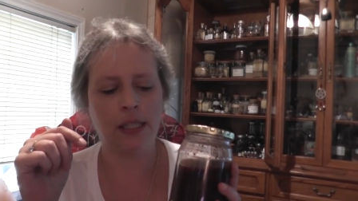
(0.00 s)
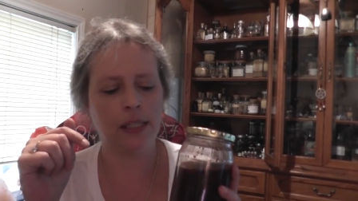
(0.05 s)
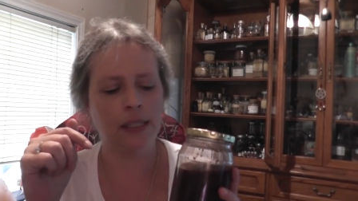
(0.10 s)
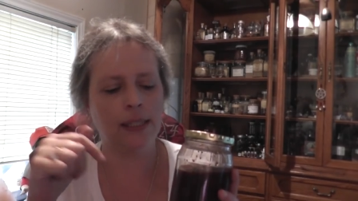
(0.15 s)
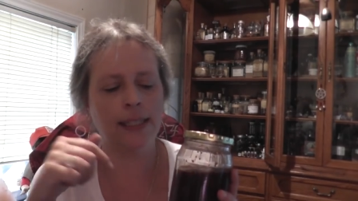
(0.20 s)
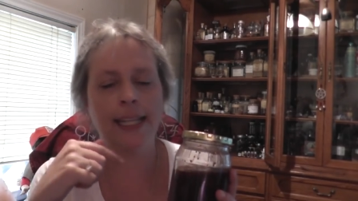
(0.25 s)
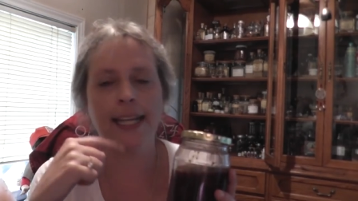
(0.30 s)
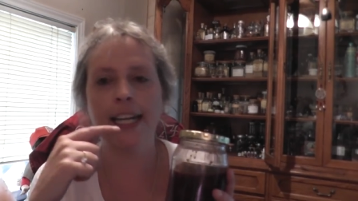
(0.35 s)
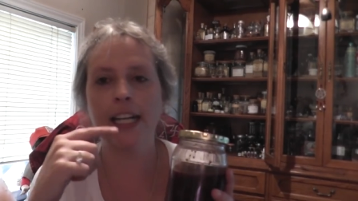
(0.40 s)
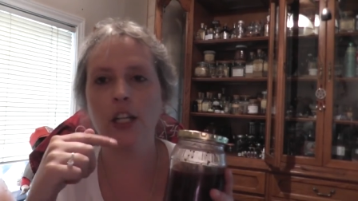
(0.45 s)

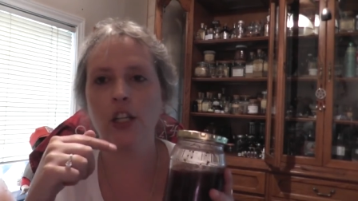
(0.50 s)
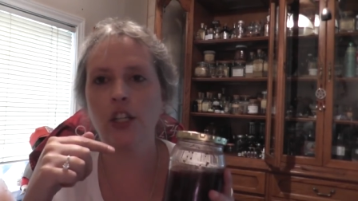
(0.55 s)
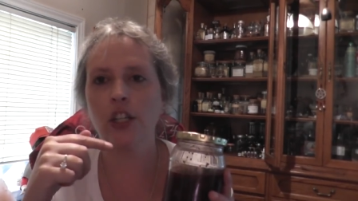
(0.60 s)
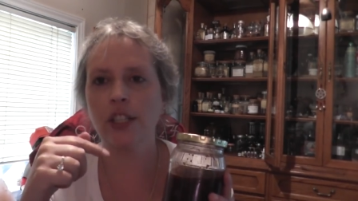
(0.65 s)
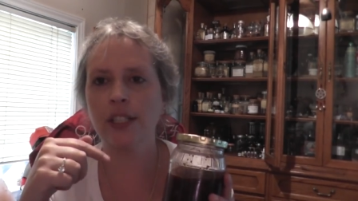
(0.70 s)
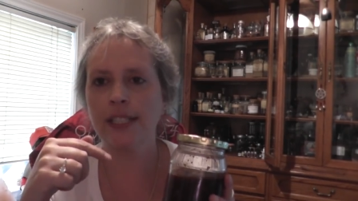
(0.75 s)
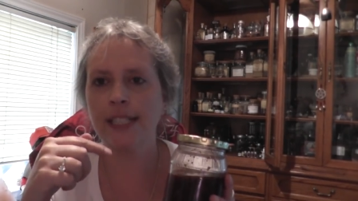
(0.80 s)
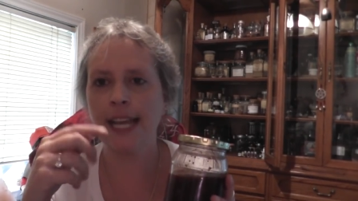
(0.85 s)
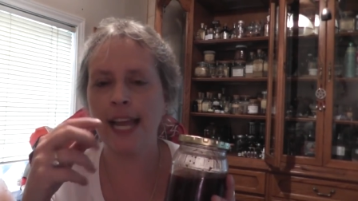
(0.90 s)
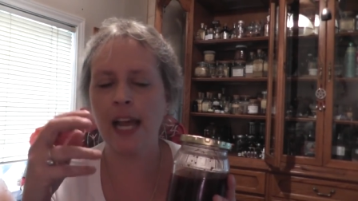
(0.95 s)
let it
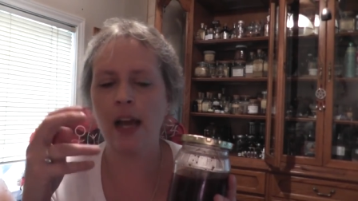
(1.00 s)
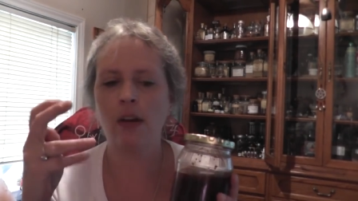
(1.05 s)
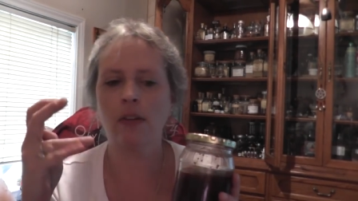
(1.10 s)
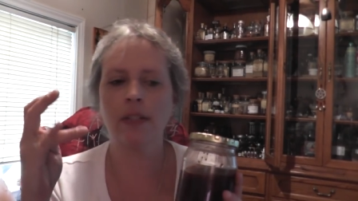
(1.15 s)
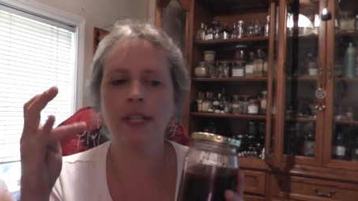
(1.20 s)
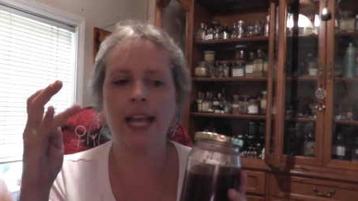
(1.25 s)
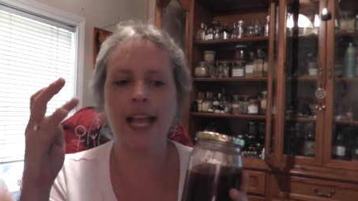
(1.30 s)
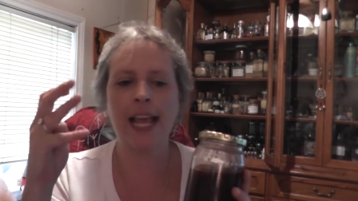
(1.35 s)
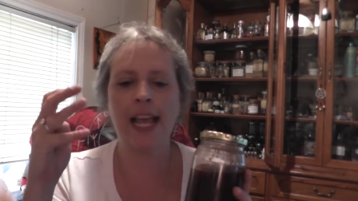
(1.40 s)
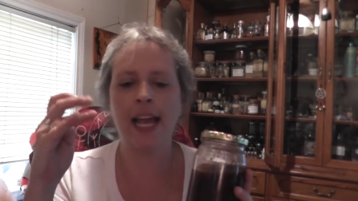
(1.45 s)
cook
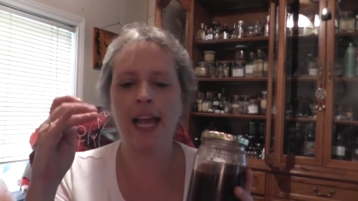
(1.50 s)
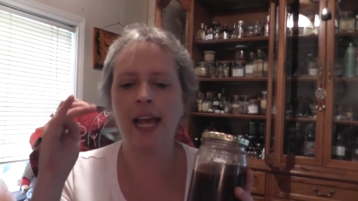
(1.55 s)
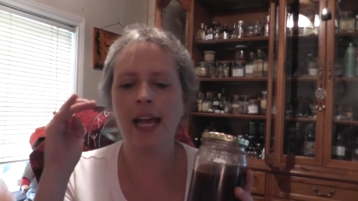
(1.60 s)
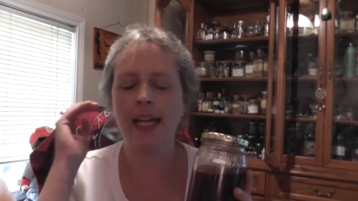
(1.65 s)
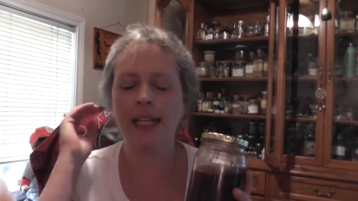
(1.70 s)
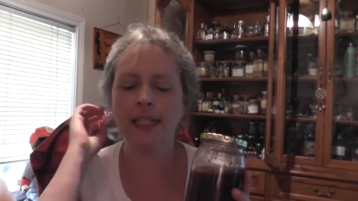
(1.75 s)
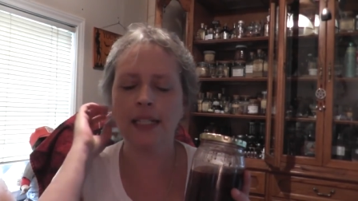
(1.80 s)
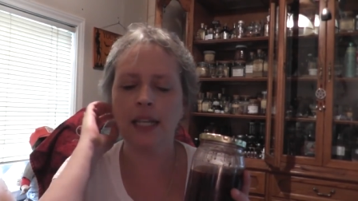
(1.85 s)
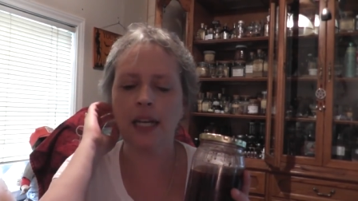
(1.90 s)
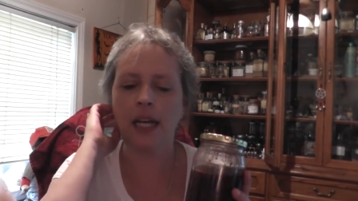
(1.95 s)
down.
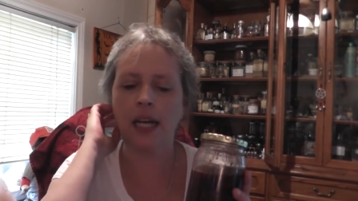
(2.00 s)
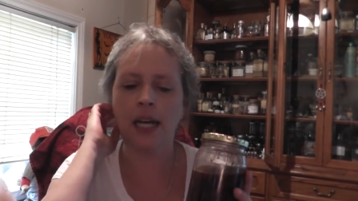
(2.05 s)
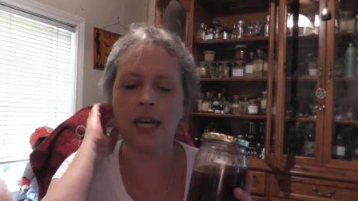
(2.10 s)
And